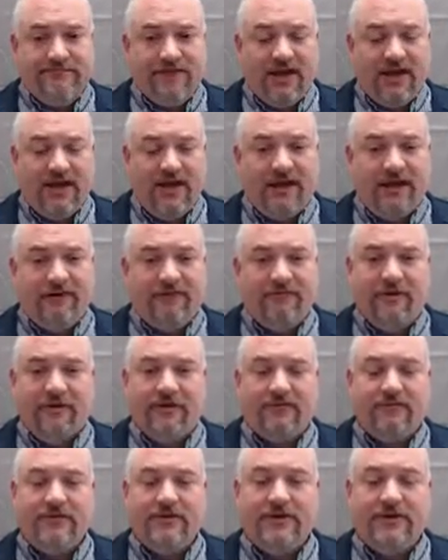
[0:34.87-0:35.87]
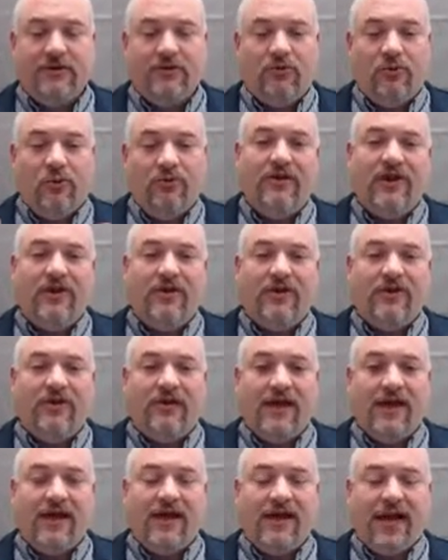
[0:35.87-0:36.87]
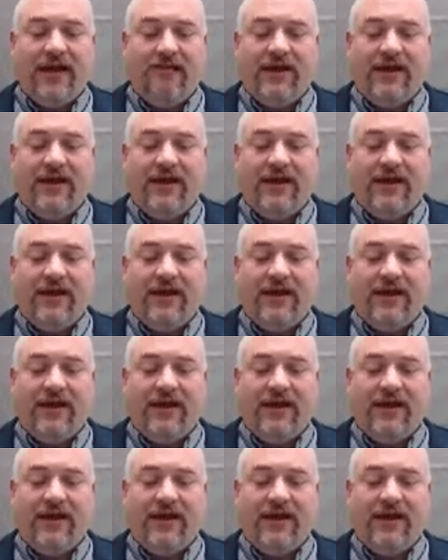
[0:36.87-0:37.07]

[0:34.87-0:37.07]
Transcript: of what they look like, how to